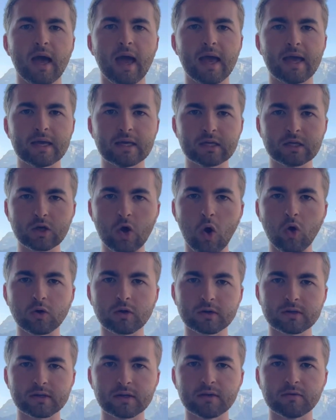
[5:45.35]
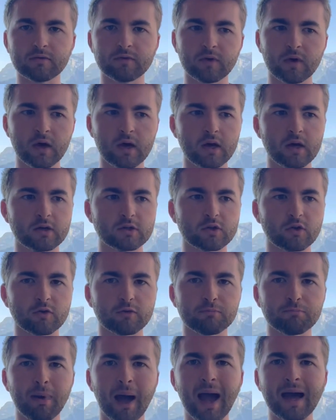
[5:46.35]
a cognitive sort
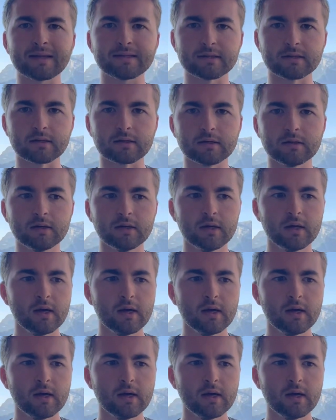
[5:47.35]
of pattern